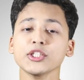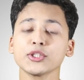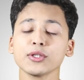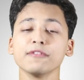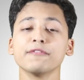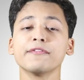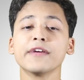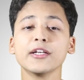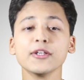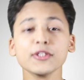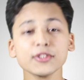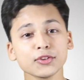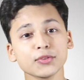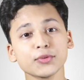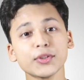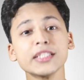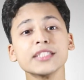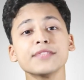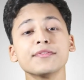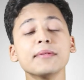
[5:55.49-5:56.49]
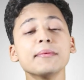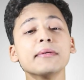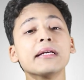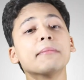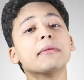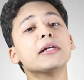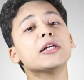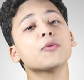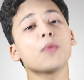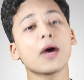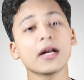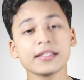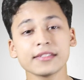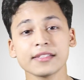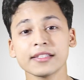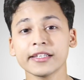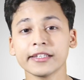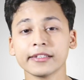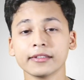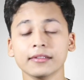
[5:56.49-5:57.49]
your fellow students will be able to
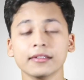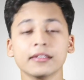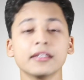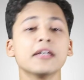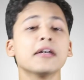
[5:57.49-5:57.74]
answer it.